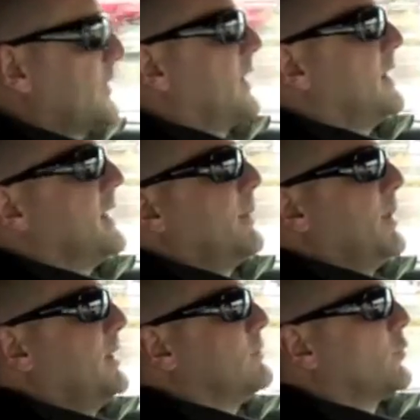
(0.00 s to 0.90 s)
at the limit.
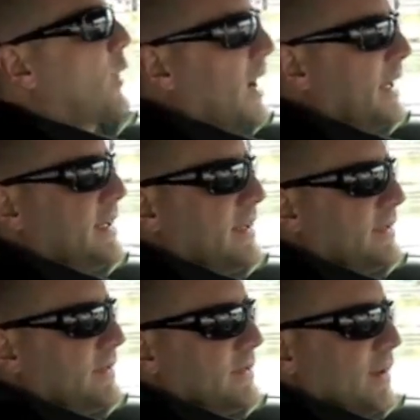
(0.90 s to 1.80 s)
Ride is